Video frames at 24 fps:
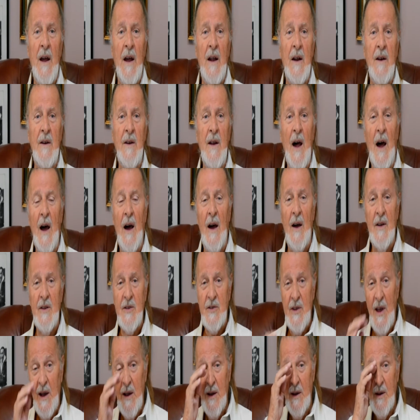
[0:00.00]
Now,
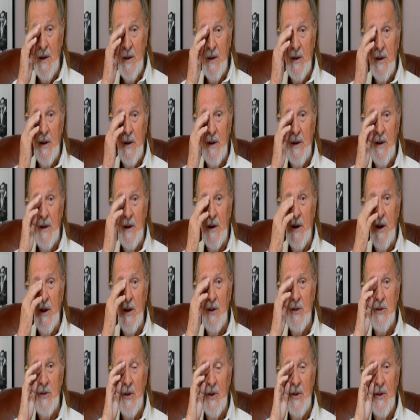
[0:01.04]
second
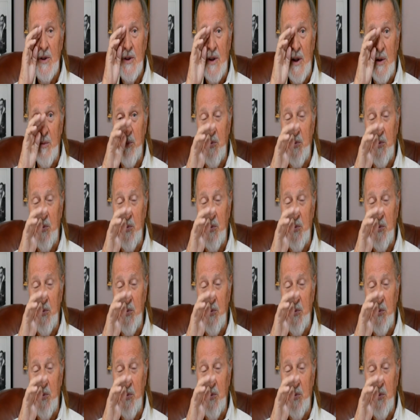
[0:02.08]
reason can